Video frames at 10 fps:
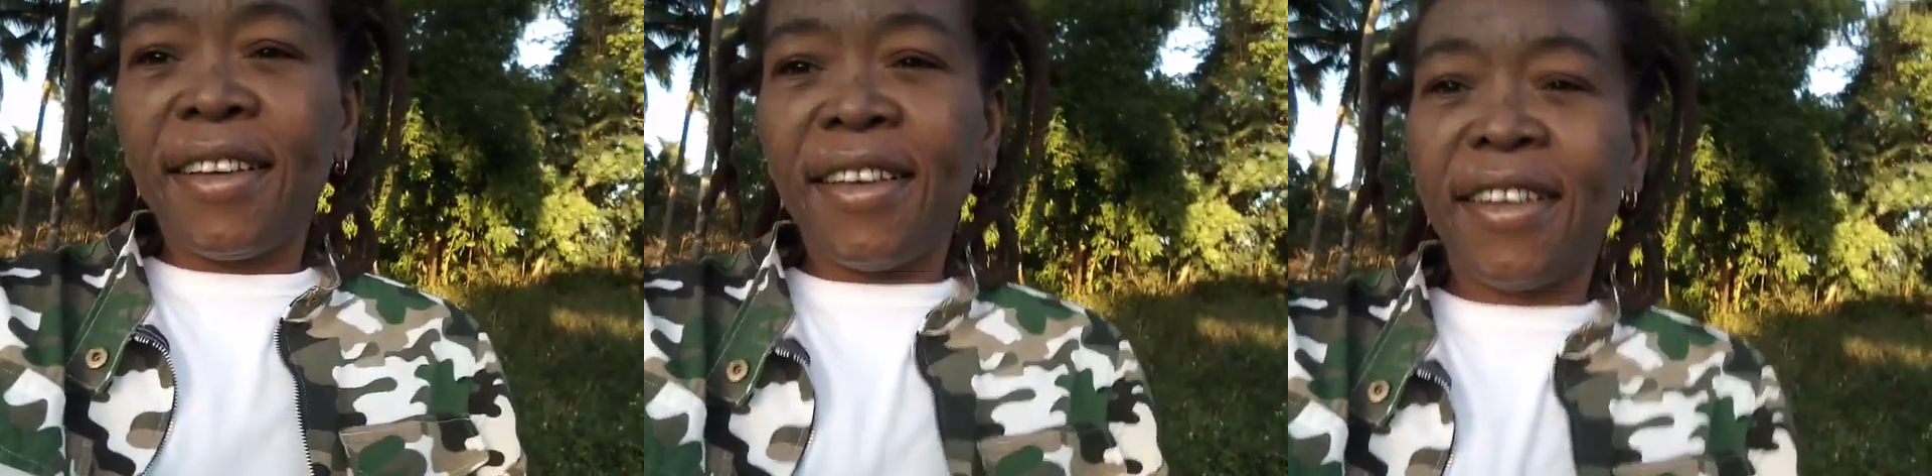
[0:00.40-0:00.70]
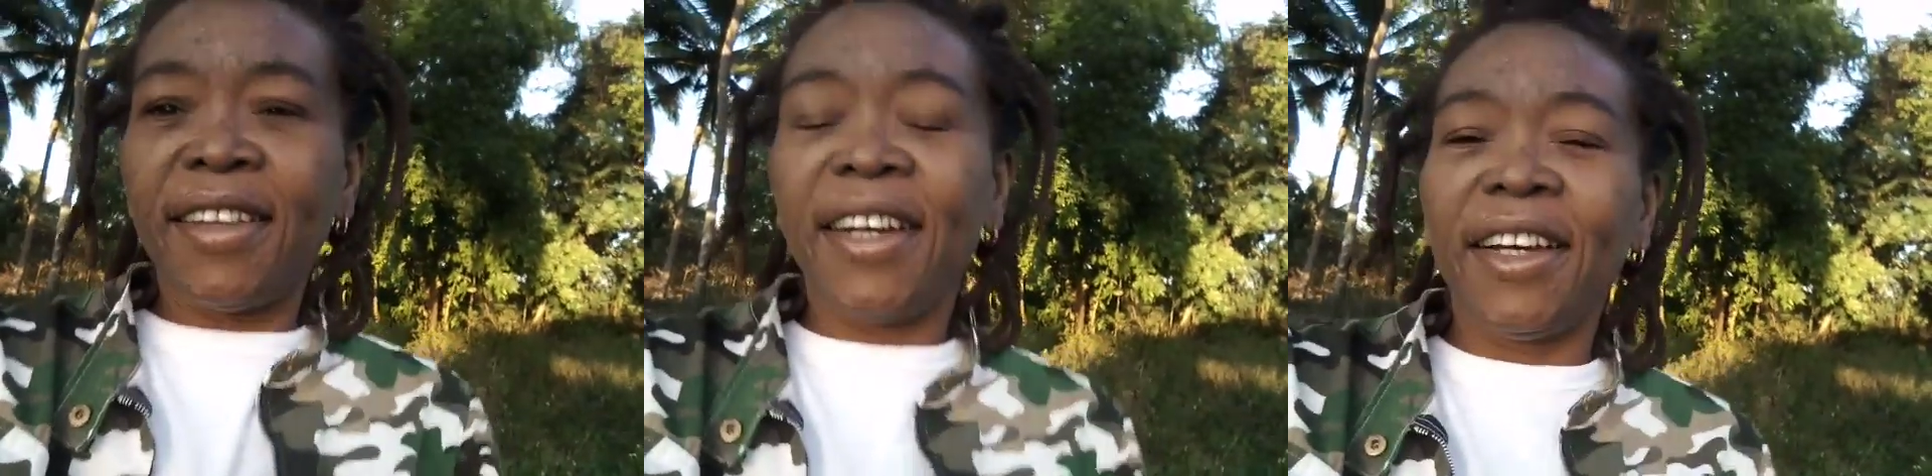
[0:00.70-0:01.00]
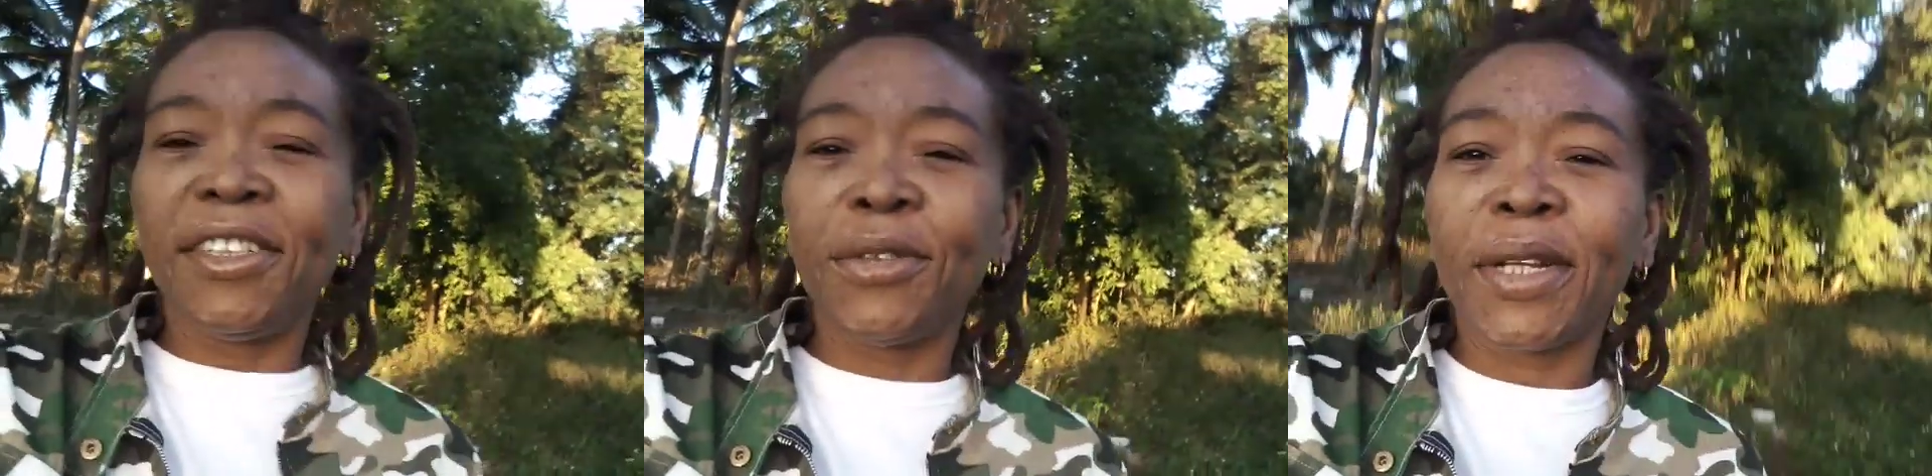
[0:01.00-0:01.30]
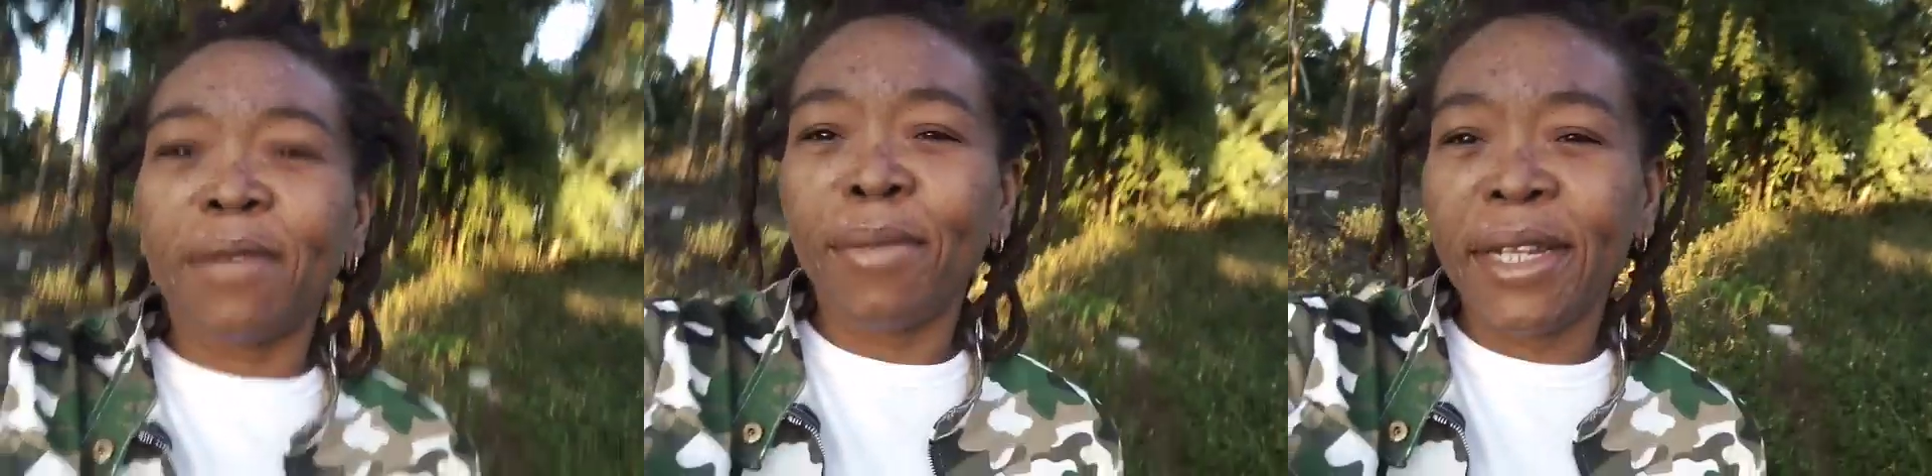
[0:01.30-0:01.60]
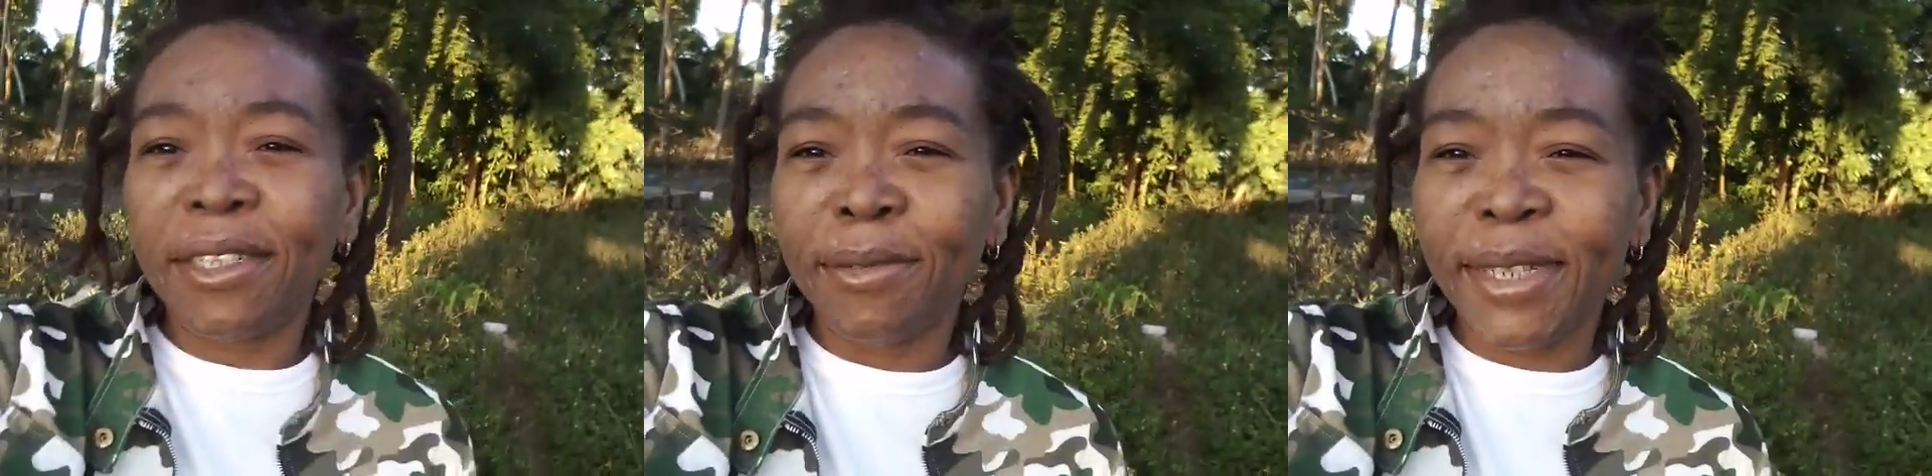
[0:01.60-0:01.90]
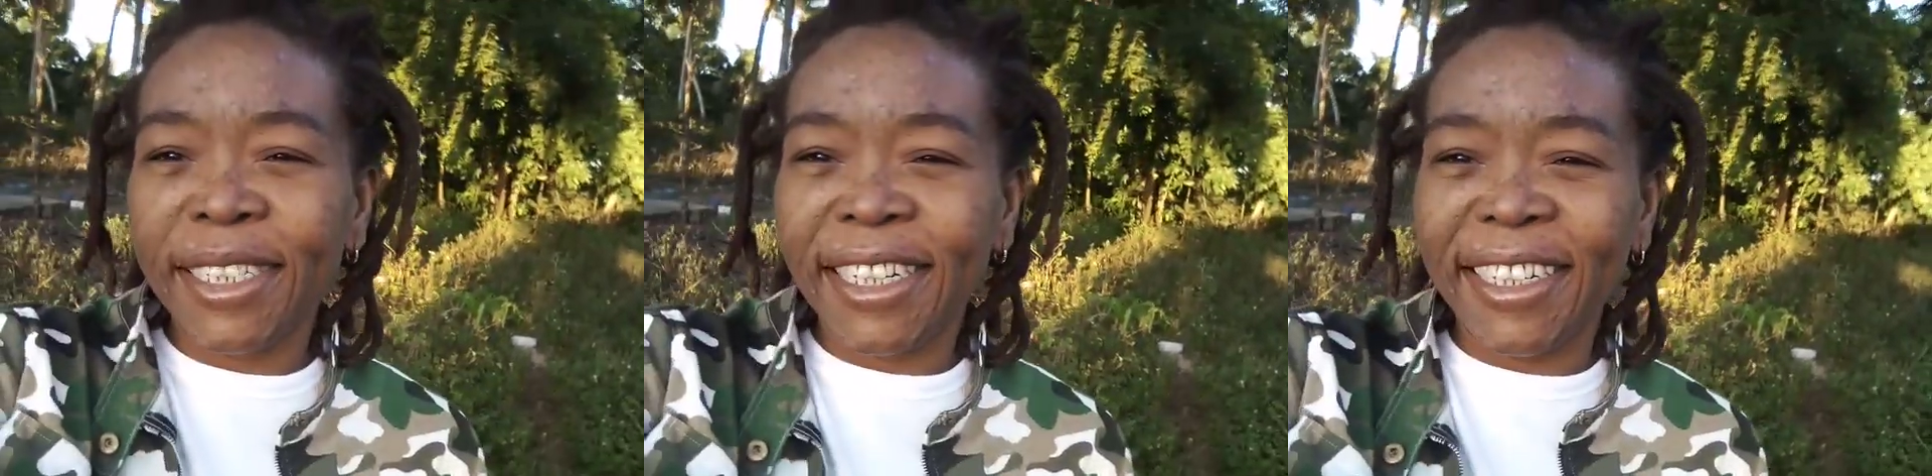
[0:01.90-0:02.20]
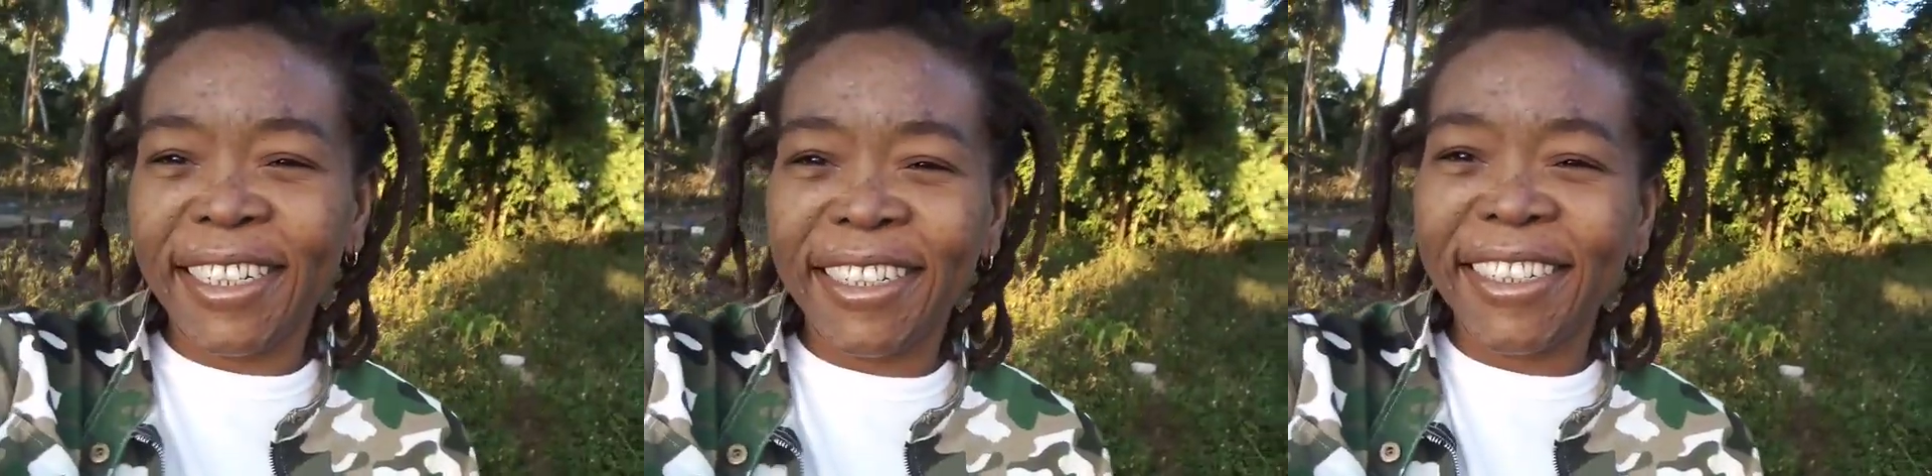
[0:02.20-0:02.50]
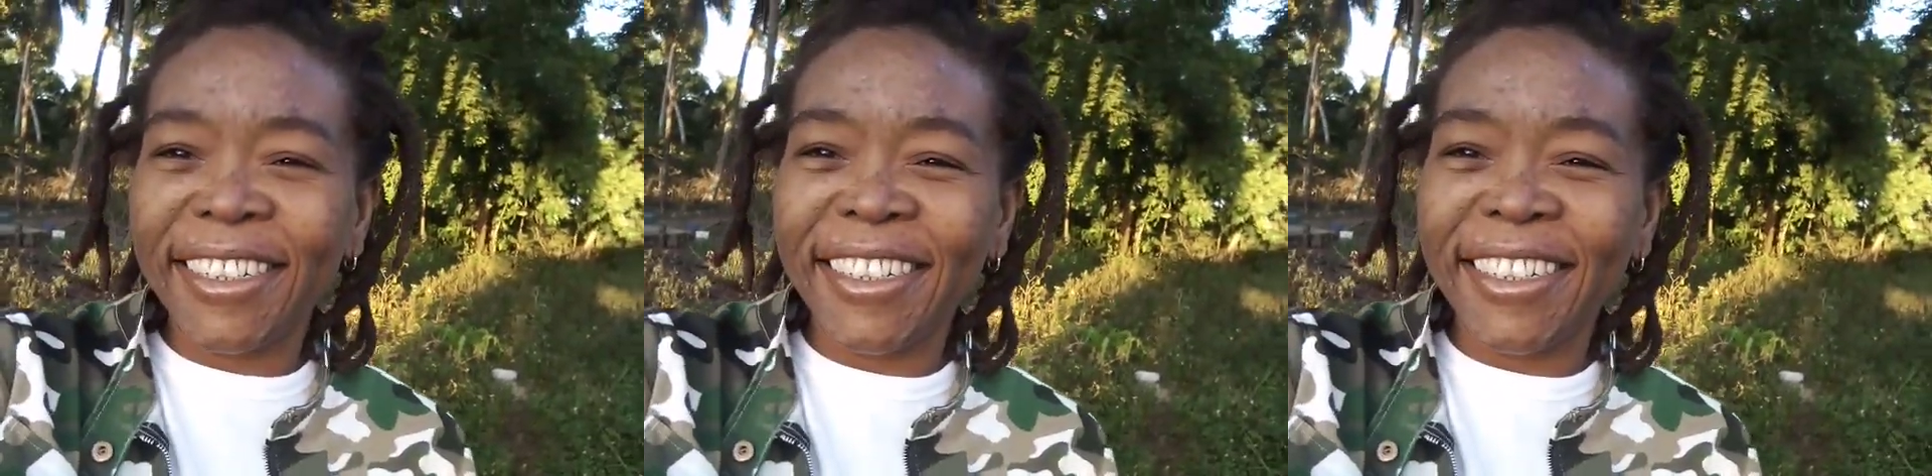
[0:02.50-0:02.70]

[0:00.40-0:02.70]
hello guys welcome back to my channel